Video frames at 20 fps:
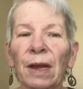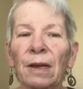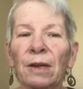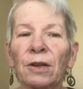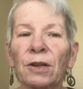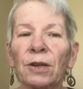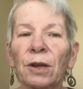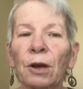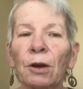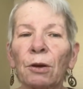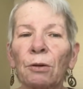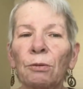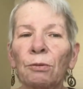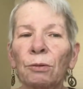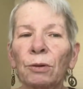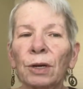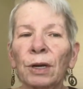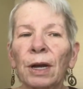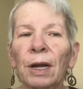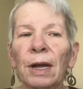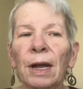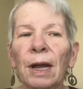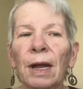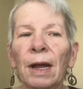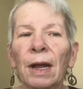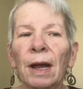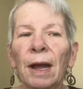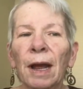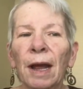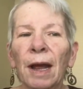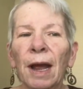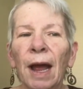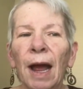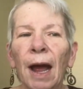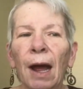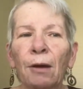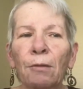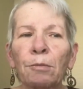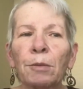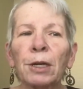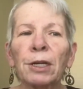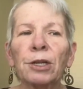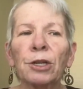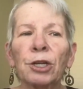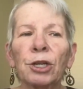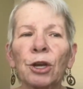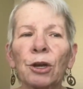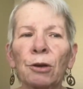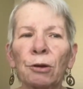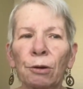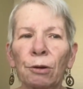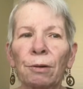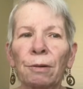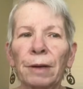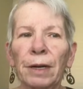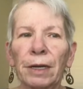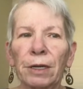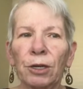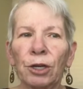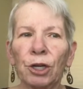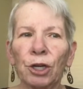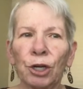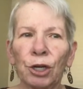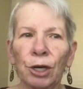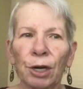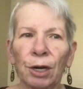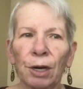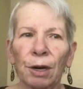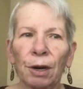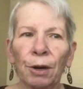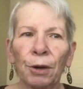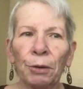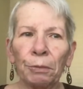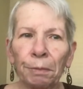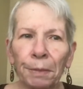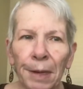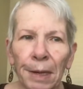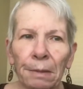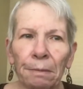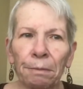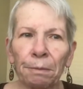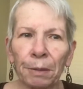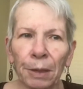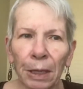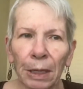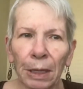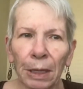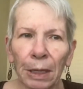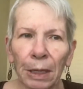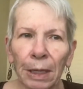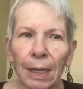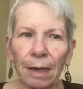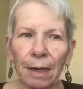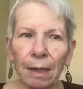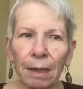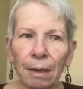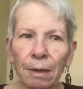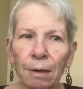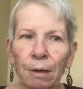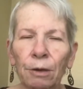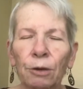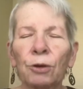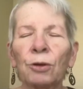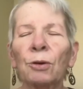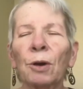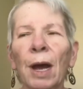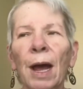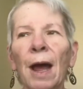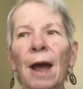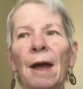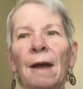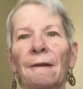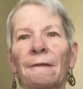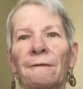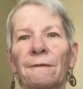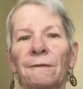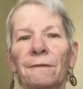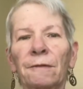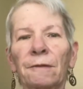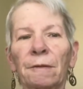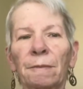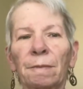So, how much courage are we willing to have?